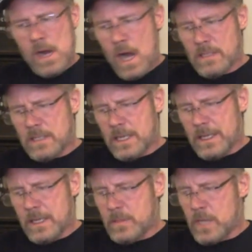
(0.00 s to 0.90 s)
Oz
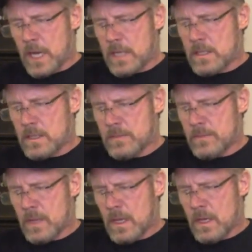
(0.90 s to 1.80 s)
didn't object,
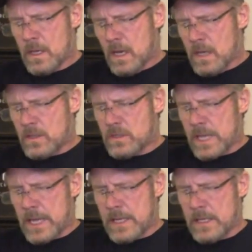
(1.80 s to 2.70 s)

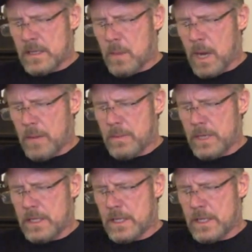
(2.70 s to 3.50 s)
understanding that Bob needed